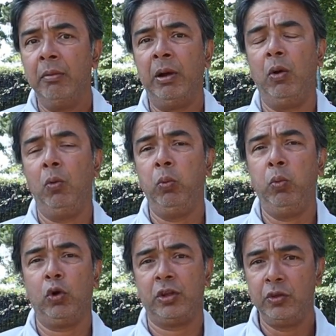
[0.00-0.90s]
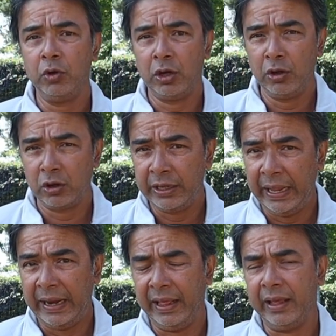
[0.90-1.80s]
but what you're not
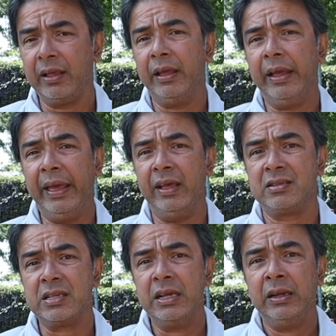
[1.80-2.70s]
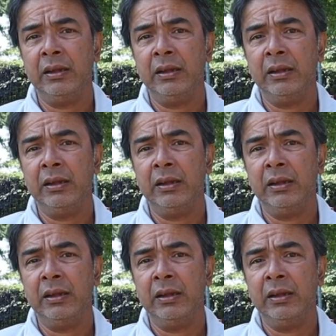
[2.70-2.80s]
getting is